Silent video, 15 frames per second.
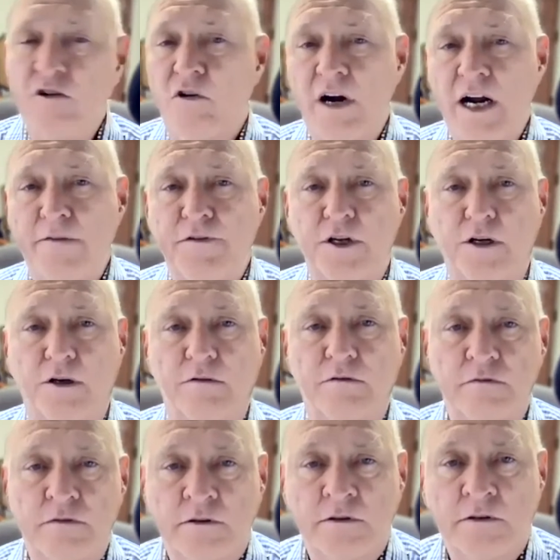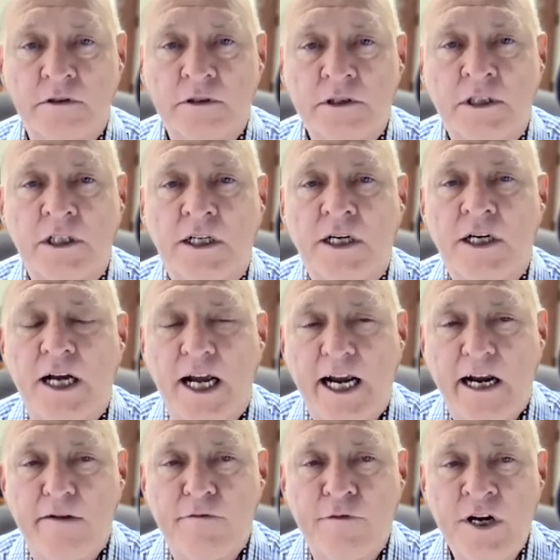have to.
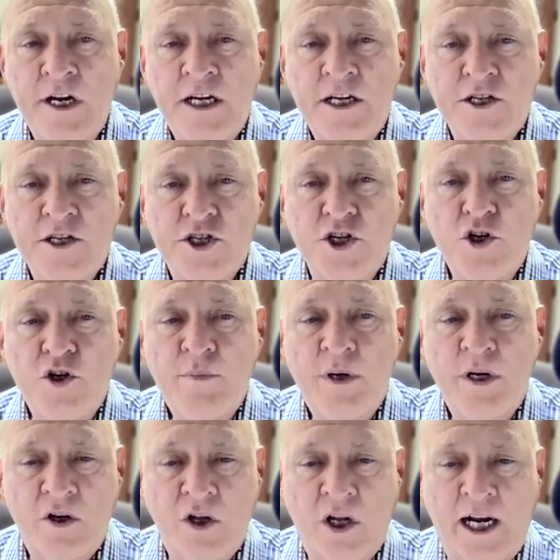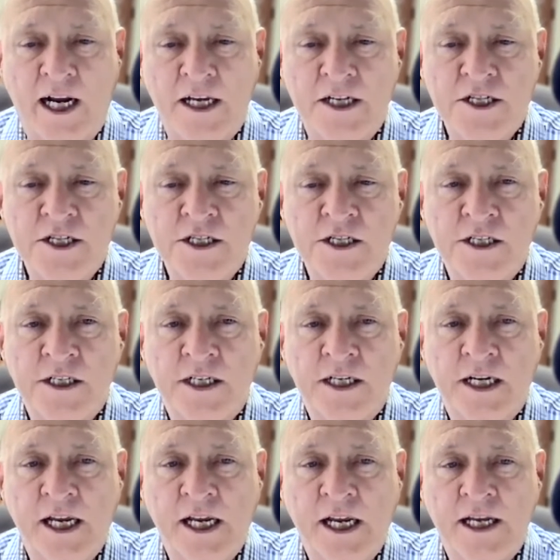Every Zoom class
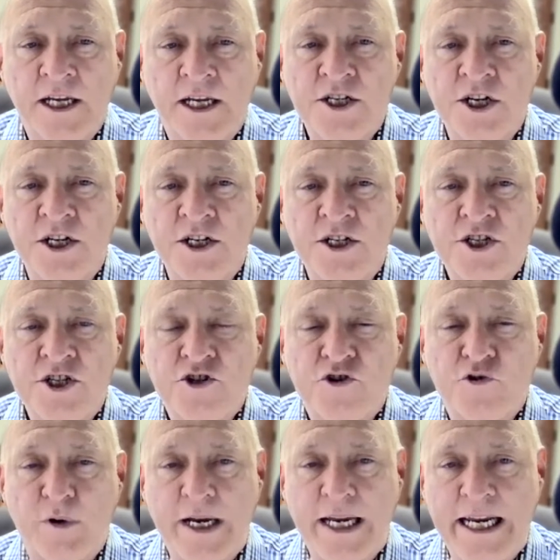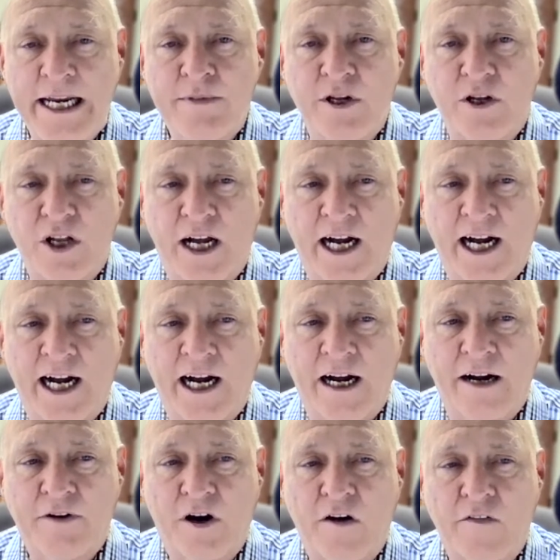is streamed
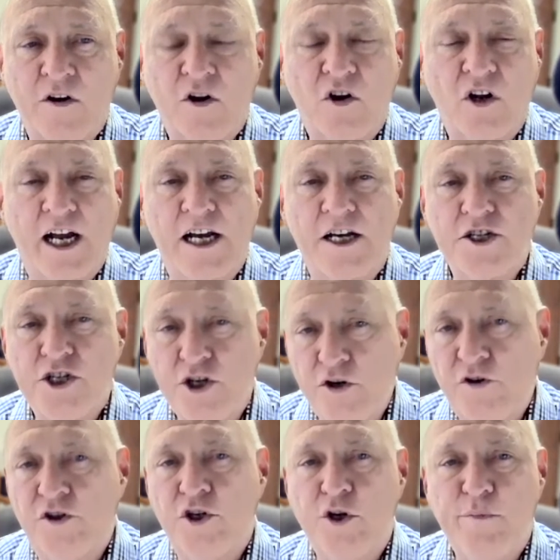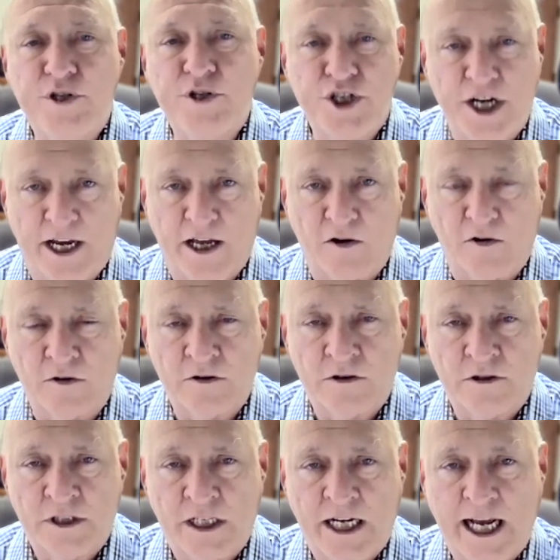live on the class YouTube channel
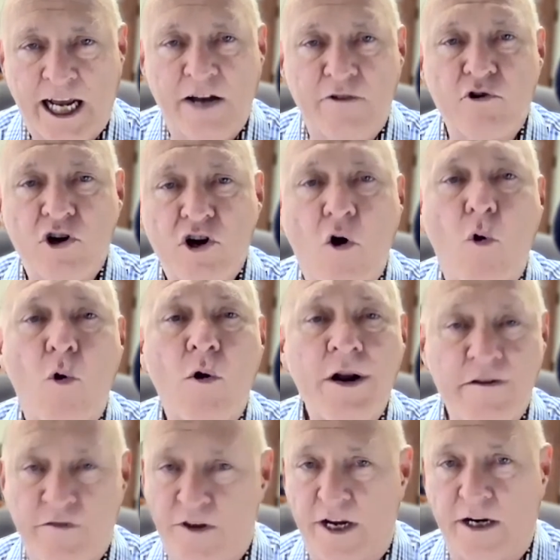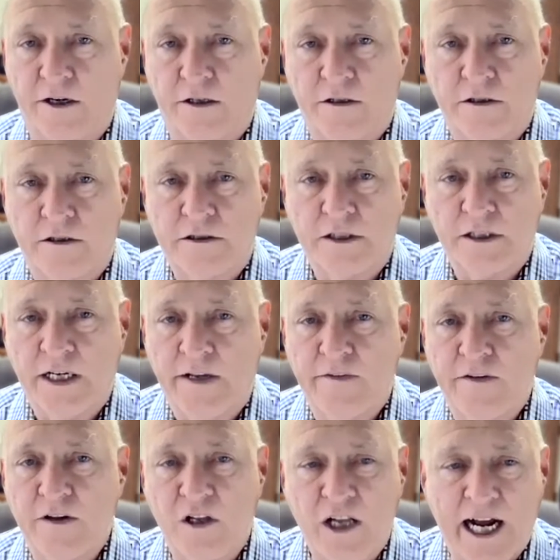and recorded there in
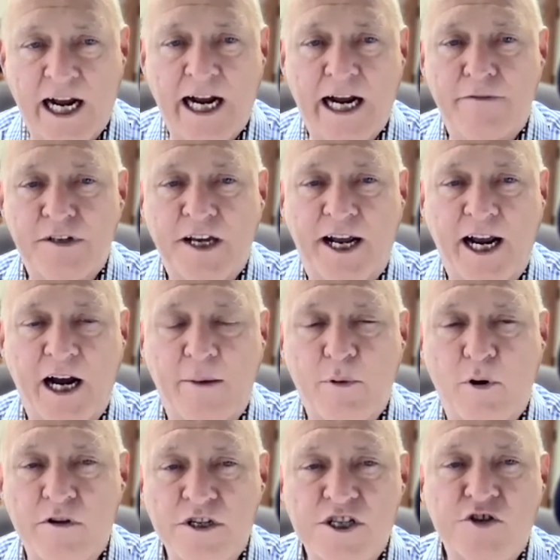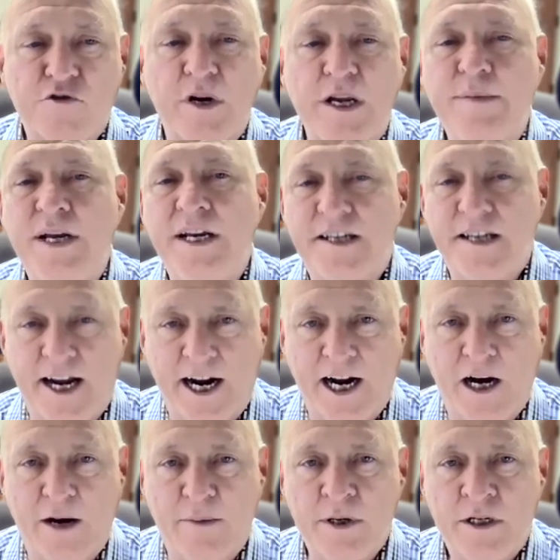the live tab or the streaming tab